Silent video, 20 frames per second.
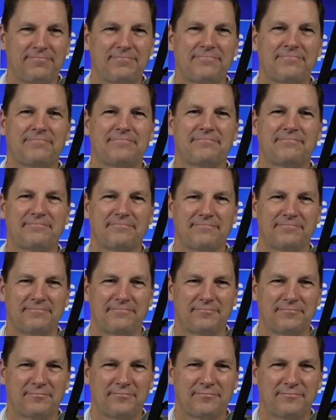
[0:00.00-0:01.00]

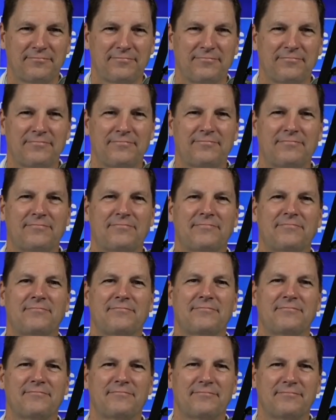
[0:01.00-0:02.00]

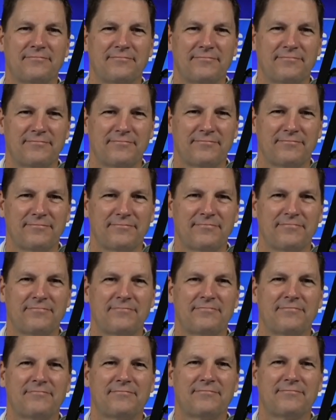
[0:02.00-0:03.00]

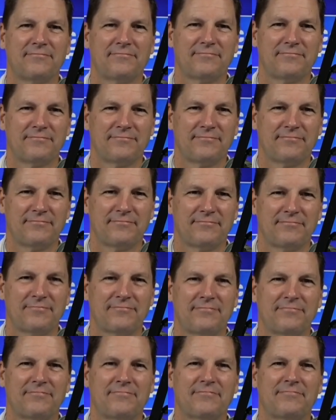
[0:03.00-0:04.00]

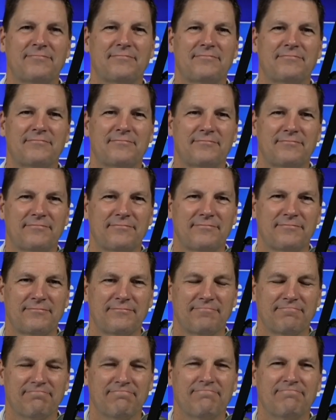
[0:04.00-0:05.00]

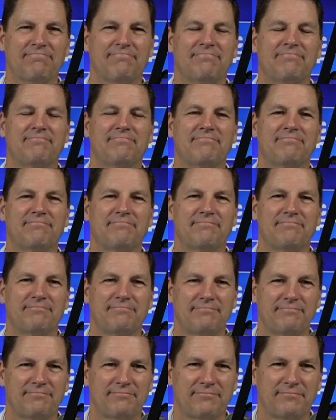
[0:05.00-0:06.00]

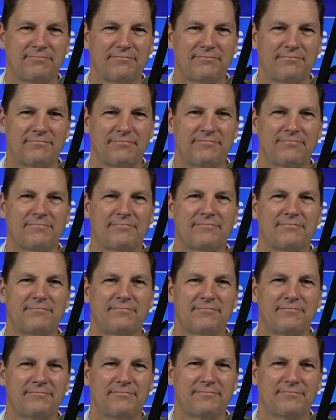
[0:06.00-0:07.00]

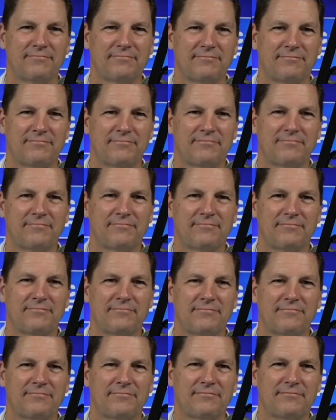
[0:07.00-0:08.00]
[no speech]